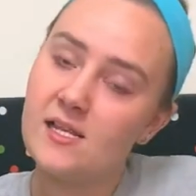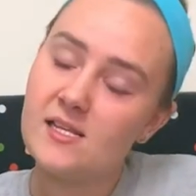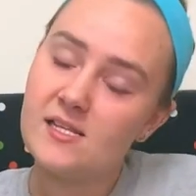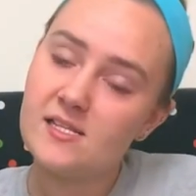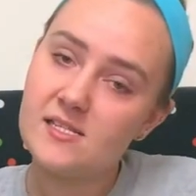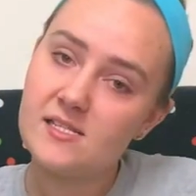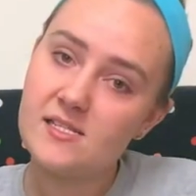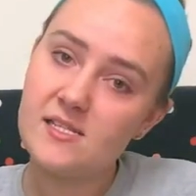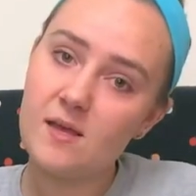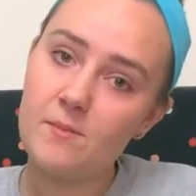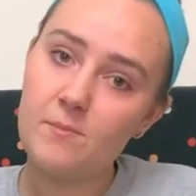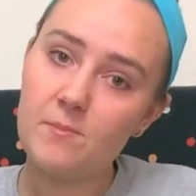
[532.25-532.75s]

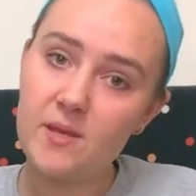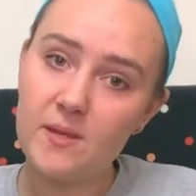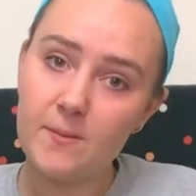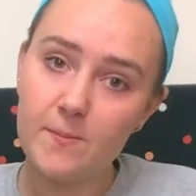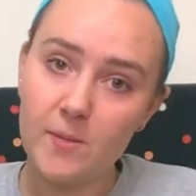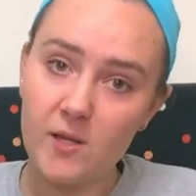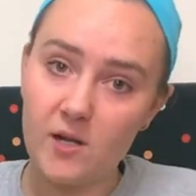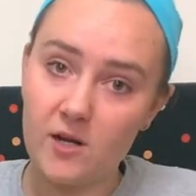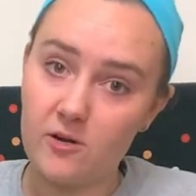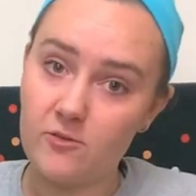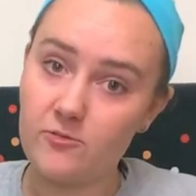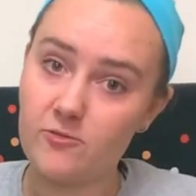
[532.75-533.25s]
Some people
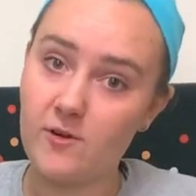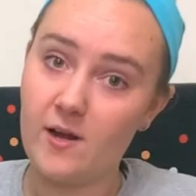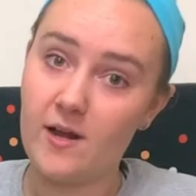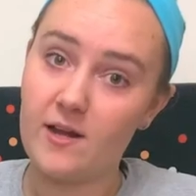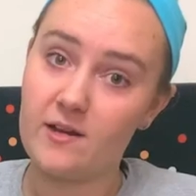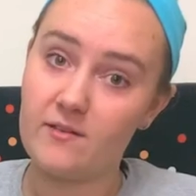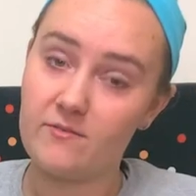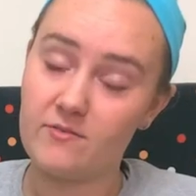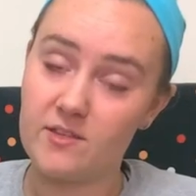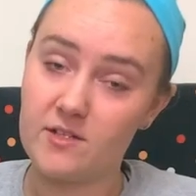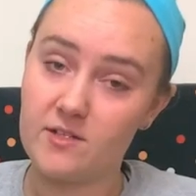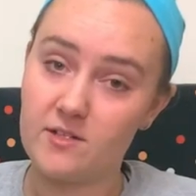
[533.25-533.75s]
are afraid
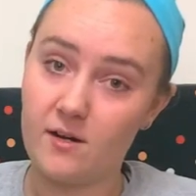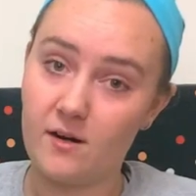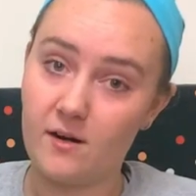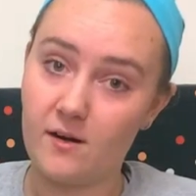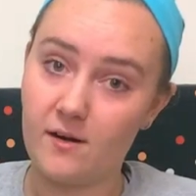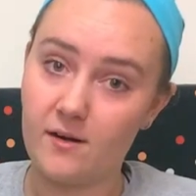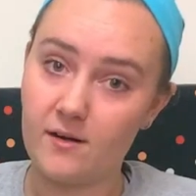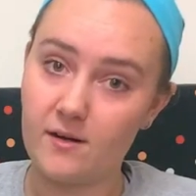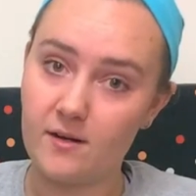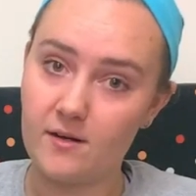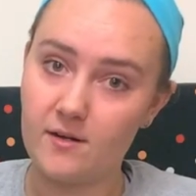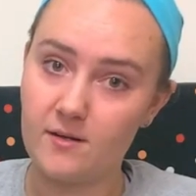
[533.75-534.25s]
of the
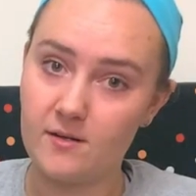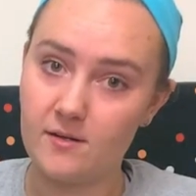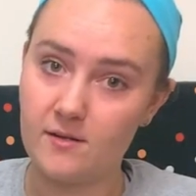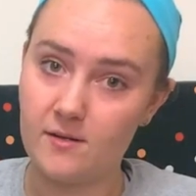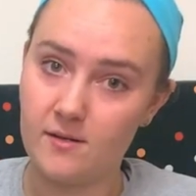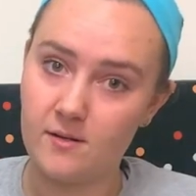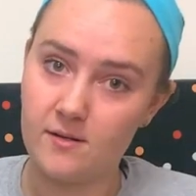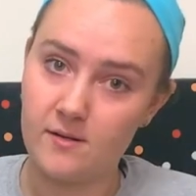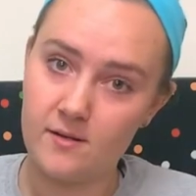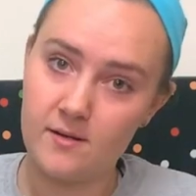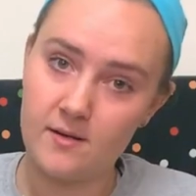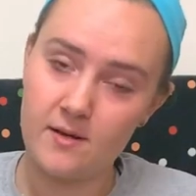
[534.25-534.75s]
dark,
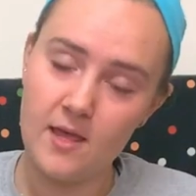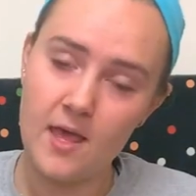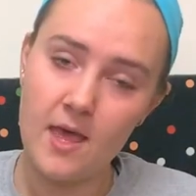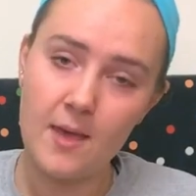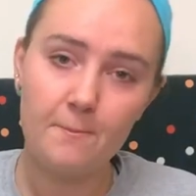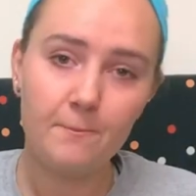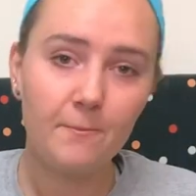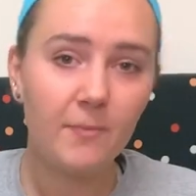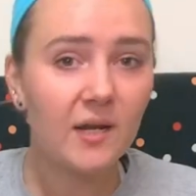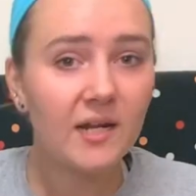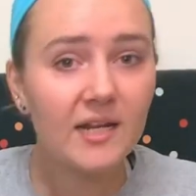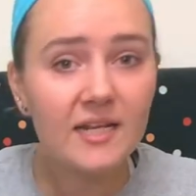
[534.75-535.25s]

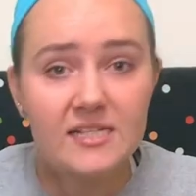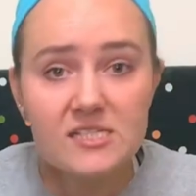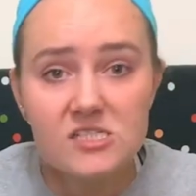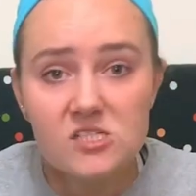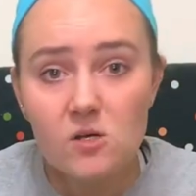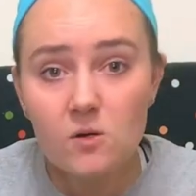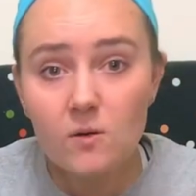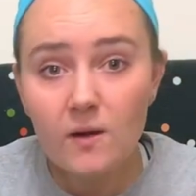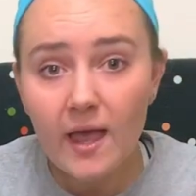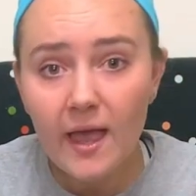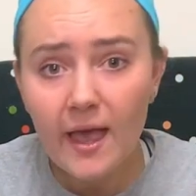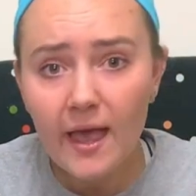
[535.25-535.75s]
but it's
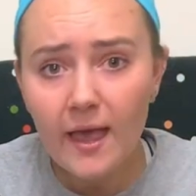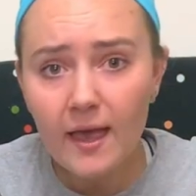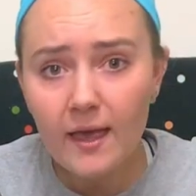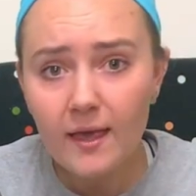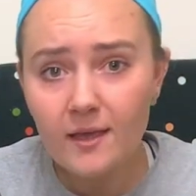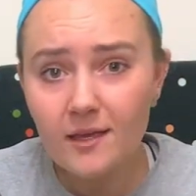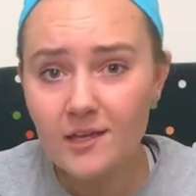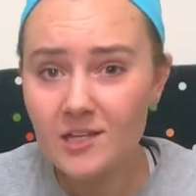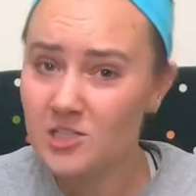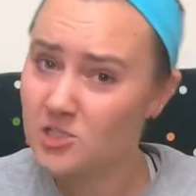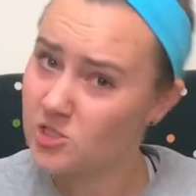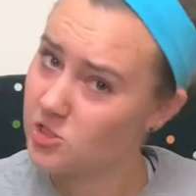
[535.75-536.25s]

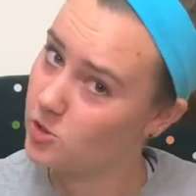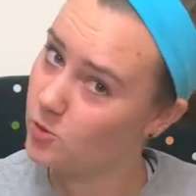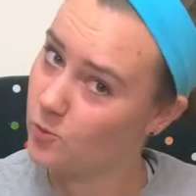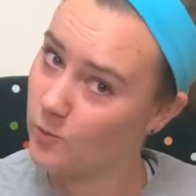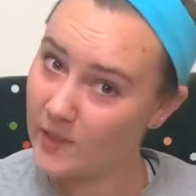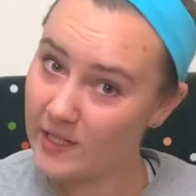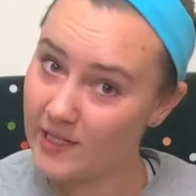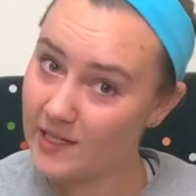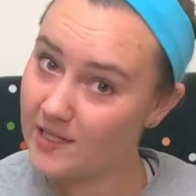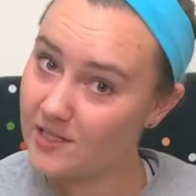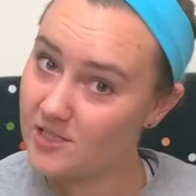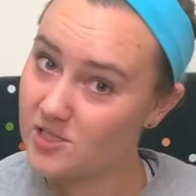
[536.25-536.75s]
okay. Do we
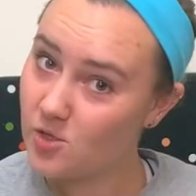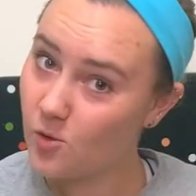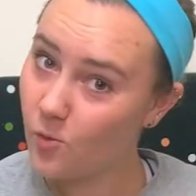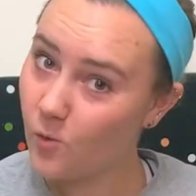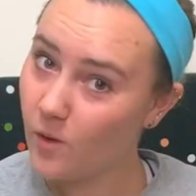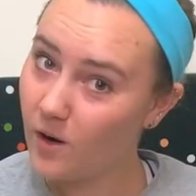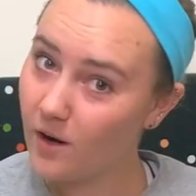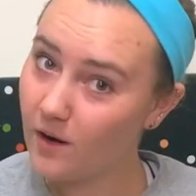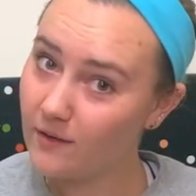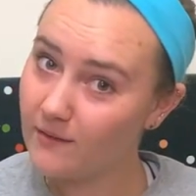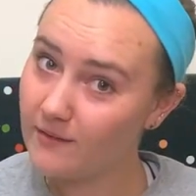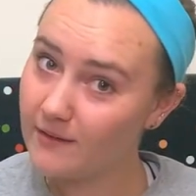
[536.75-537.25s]
need to
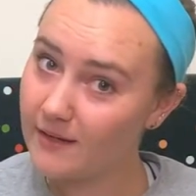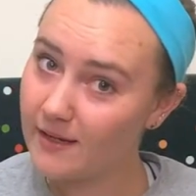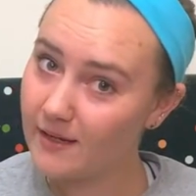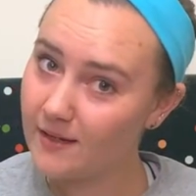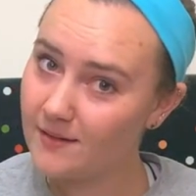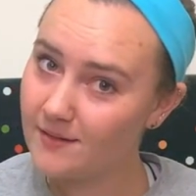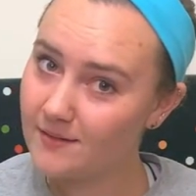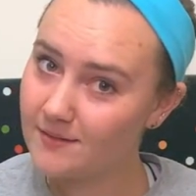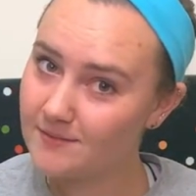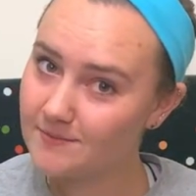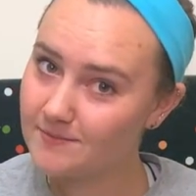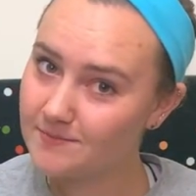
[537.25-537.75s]
worry?
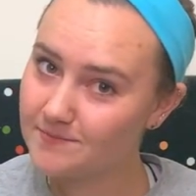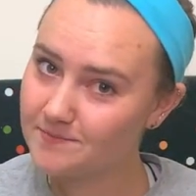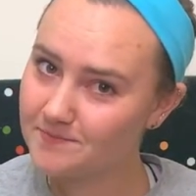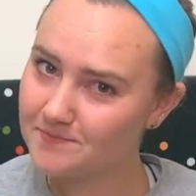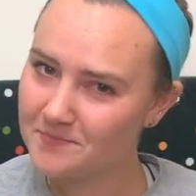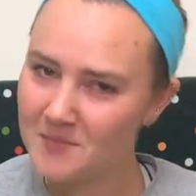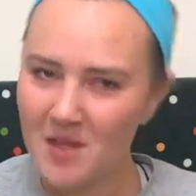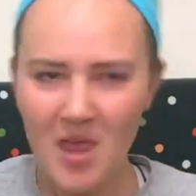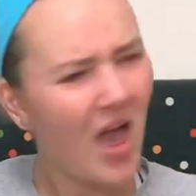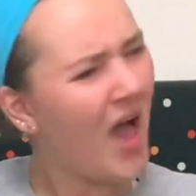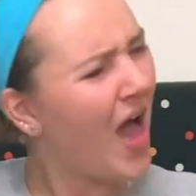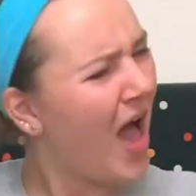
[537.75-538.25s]

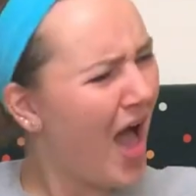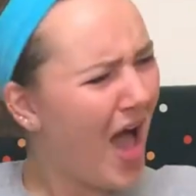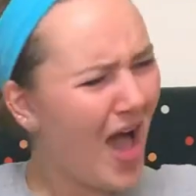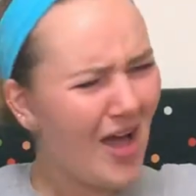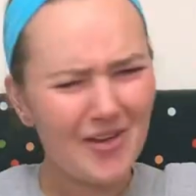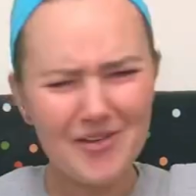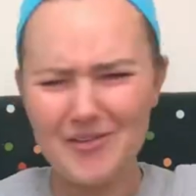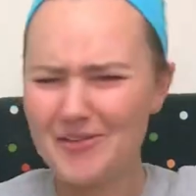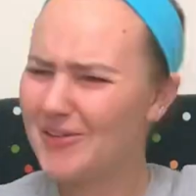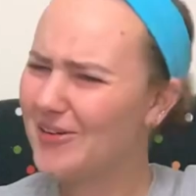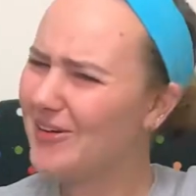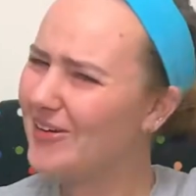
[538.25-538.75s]

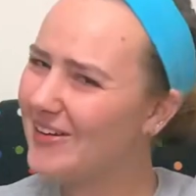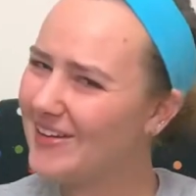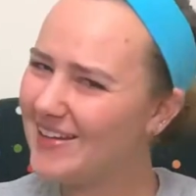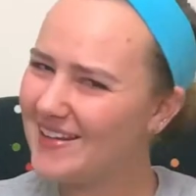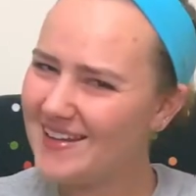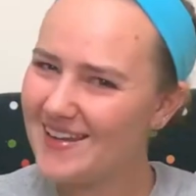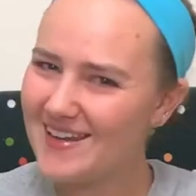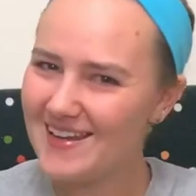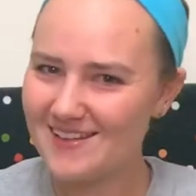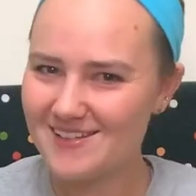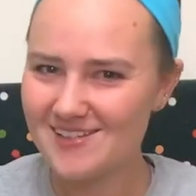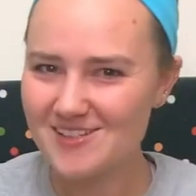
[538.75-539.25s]

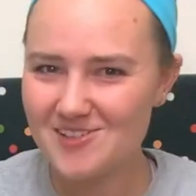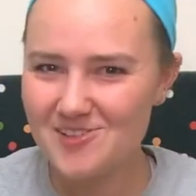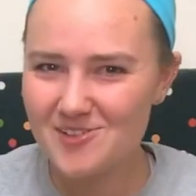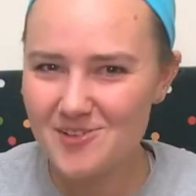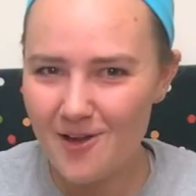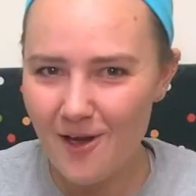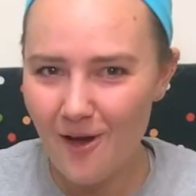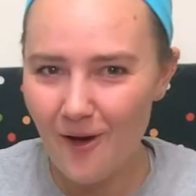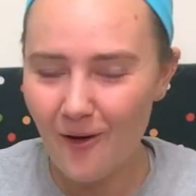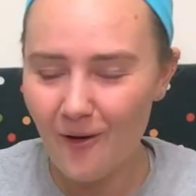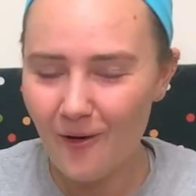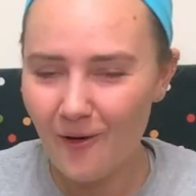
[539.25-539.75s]
Goodness,
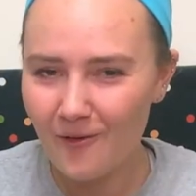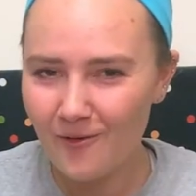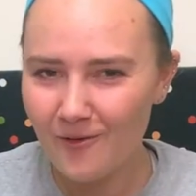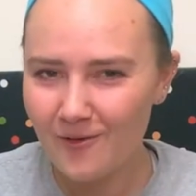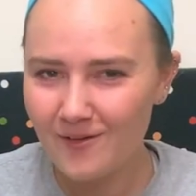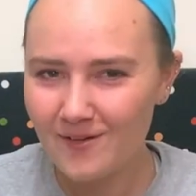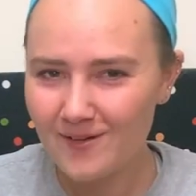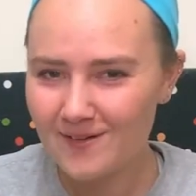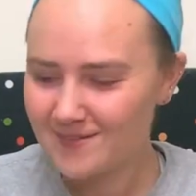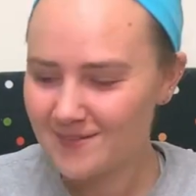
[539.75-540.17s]
no.